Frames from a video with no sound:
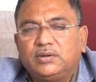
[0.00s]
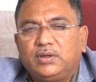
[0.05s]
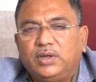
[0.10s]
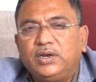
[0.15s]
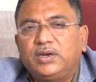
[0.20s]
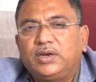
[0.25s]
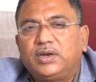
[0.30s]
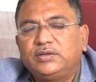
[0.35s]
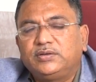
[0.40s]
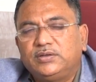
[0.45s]

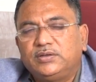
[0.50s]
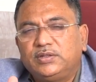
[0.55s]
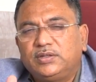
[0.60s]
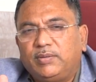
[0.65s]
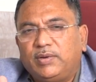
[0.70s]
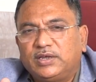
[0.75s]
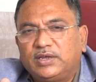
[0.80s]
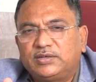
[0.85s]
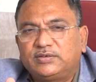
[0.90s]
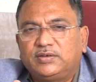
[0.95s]
increasing the
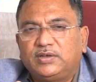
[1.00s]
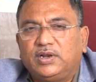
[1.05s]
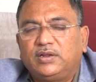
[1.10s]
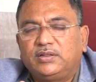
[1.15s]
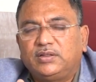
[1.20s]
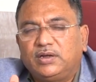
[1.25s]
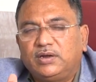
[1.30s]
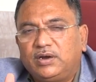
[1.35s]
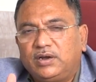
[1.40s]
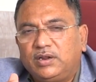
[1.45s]
mast
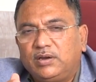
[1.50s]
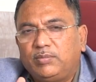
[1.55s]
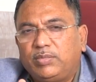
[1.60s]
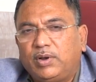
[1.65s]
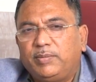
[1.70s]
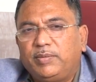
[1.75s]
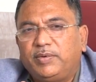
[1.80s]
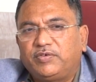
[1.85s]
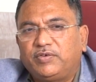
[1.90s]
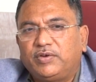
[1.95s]
cell, the gut
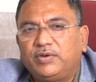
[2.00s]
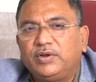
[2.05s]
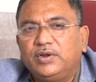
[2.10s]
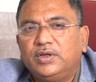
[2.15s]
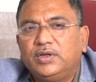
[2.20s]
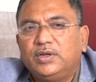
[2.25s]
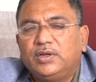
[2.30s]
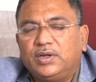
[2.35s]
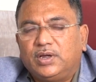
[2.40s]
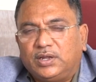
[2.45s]
inflammation,
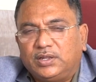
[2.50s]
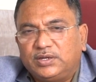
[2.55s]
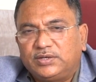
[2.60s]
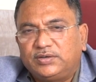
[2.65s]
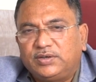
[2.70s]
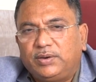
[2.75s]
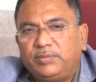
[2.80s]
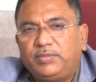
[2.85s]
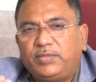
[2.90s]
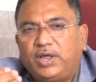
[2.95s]
at the
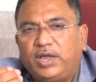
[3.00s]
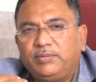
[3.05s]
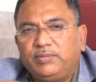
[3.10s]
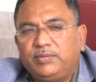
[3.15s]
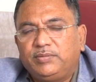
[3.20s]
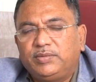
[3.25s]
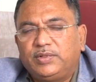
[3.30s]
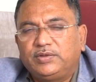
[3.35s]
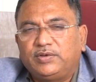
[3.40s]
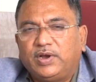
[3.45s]
same time
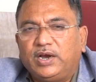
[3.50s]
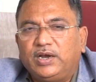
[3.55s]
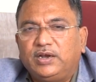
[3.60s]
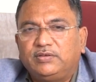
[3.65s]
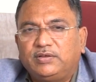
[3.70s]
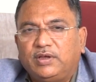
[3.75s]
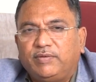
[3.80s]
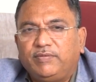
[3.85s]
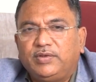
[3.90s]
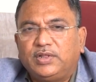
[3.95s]
if the child
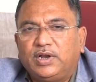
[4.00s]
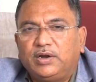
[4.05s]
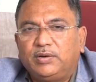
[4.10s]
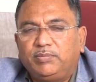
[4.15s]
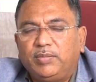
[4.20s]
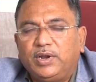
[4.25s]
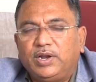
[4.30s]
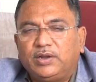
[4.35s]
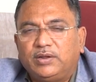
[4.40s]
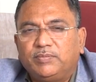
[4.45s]
is having
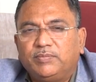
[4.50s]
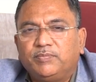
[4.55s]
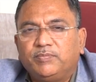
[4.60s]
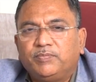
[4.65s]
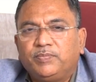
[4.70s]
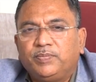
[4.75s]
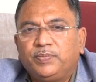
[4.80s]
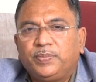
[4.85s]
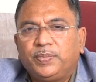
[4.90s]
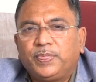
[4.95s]
that milk
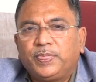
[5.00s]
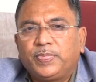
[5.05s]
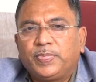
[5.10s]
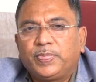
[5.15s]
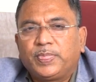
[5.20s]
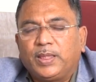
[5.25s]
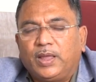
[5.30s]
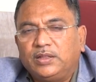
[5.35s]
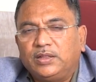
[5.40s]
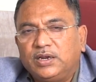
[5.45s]

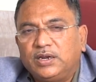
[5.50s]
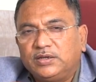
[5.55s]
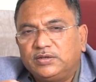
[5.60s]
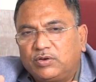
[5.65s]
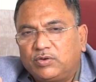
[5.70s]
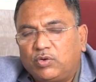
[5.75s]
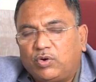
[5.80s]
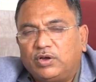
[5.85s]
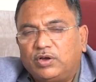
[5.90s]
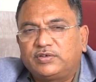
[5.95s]
and there is
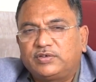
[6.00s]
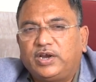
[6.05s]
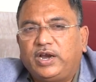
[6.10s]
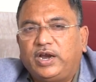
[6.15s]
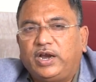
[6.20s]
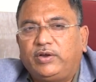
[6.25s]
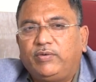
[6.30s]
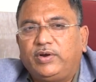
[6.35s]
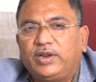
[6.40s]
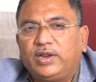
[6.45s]
a cross
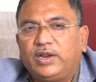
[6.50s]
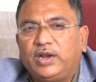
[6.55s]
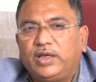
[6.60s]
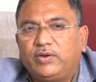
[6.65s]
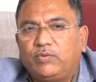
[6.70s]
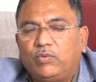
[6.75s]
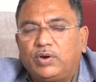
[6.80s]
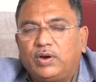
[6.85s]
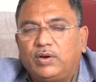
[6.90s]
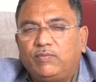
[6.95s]
reactivity
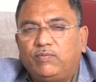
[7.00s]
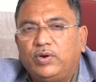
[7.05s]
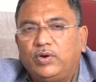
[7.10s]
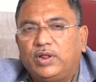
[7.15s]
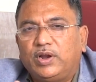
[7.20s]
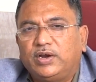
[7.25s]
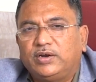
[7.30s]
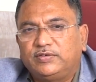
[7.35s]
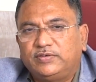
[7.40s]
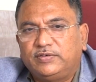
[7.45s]
like oral food
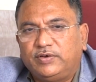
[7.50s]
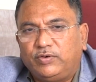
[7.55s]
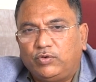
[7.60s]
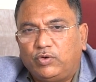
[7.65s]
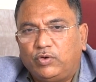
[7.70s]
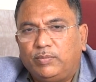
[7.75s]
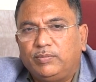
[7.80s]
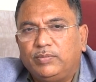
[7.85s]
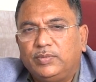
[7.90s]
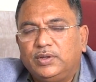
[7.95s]
allergy
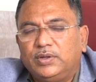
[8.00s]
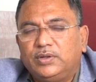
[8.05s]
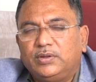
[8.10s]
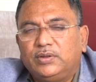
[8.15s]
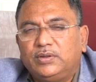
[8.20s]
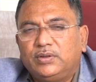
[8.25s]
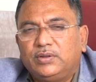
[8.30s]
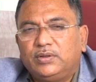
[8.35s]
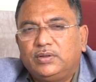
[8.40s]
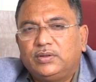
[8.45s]
syndrome,
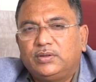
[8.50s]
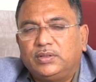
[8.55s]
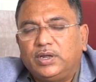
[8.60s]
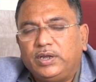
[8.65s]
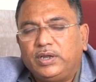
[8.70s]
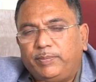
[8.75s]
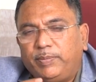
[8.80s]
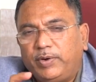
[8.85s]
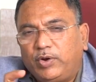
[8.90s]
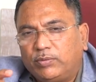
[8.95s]
the
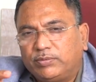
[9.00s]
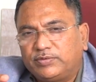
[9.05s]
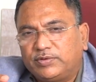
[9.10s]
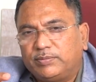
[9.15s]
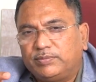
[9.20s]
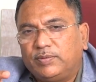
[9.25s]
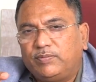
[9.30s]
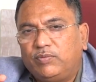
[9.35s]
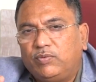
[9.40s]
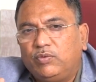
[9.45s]
epitopes
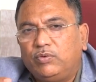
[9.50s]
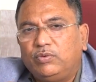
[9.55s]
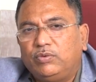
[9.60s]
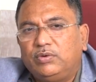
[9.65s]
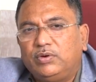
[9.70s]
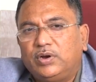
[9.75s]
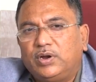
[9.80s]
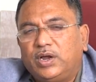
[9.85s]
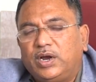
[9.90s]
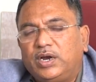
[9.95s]
of the food
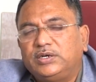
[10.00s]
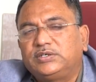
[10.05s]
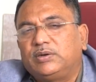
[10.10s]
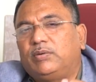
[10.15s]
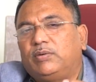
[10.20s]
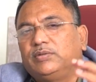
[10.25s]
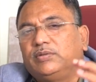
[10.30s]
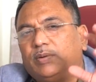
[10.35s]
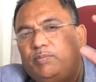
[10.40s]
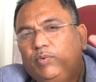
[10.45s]
and
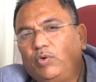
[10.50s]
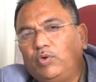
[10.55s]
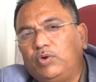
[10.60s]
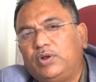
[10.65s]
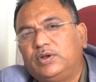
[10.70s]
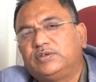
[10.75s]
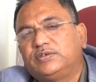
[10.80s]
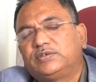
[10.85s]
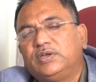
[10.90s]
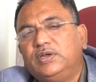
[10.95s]
some of the
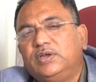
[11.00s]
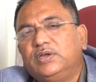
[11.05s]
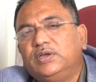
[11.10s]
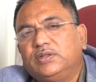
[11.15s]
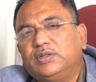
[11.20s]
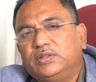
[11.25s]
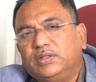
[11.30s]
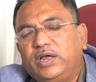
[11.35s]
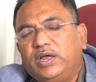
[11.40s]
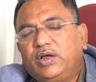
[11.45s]
pollens,
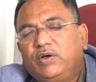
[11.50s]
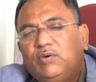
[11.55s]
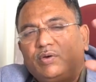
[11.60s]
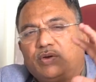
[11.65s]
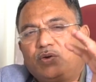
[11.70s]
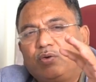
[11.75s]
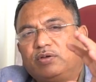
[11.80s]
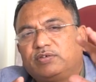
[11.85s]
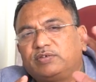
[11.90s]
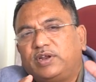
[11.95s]
they have
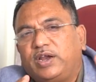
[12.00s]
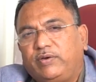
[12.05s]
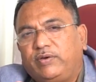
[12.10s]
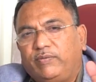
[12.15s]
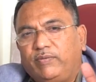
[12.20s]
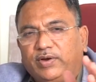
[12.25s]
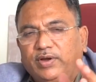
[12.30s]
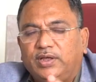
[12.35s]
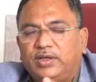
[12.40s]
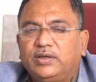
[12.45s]
a cross
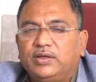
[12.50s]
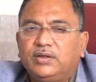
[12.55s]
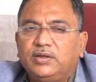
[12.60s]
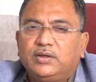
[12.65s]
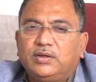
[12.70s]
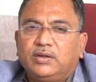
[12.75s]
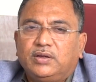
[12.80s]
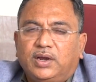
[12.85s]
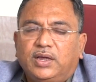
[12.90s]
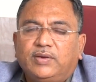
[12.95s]
reactivity.
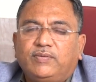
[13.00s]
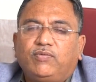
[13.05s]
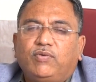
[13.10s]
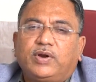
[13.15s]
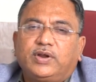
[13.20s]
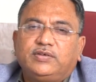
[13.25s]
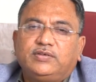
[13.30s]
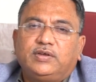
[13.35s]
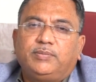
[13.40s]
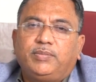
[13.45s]
Like
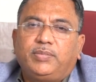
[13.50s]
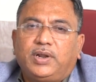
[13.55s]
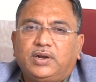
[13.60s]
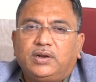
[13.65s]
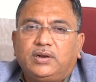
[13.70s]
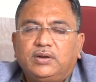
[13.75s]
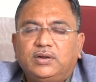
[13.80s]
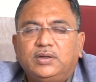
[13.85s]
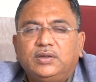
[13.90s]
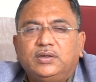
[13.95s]
for
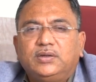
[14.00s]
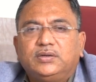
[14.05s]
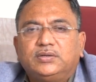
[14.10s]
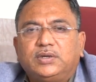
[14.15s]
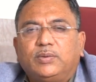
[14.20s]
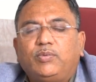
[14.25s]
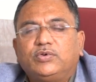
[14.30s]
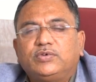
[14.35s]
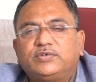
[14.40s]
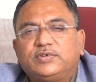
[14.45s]
example,
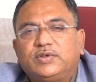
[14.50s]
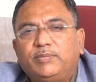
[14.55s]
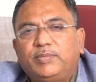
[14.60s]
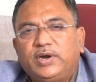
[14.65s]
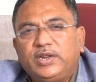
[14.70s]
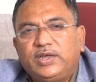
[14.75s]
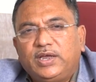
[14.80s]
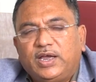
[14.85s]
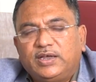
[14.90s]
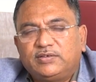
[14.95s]
suppose
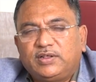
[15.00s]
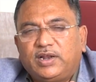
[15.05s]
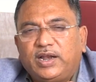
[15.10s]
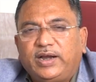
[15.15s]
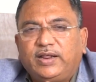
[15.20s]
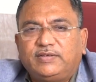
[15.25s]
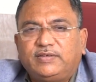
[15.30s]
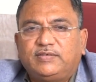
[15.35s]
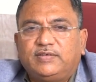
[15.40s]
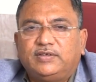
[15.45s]
somebody has a
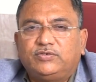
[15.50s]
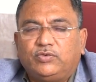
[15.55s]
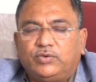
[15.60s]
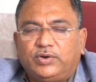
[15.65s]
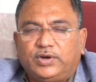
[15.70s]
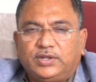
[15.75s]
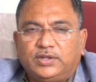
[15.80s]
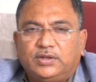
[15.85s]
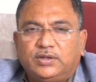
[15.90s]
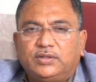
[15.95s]
latex
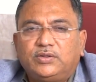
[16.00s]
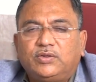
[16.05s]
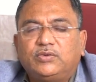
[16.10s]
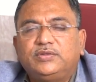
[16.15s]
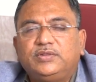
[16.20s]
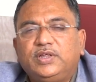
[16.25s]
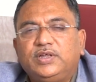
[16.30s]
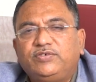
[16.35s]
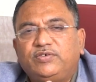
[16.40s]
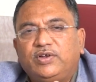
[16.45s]
sensitivity,
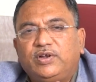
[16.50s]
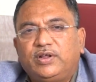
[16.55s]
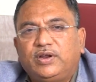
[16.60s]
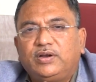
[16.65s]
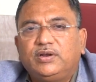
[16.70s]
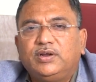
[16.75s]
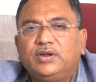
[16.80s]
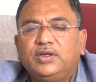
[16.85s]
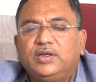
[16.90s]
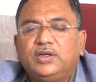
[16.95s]
these
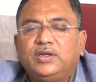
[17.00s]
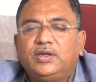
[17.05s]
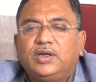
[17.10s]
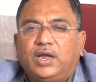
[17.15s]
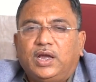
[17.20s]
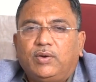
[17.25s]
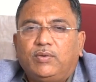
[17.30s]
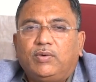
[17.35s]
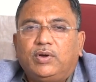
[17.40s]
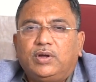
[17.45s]
children
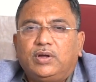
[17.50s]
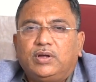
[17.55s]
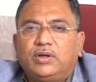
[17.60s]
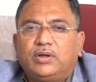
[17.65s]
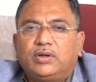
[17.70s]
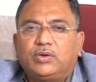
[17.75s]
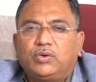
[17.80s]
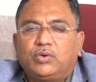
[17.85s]
have a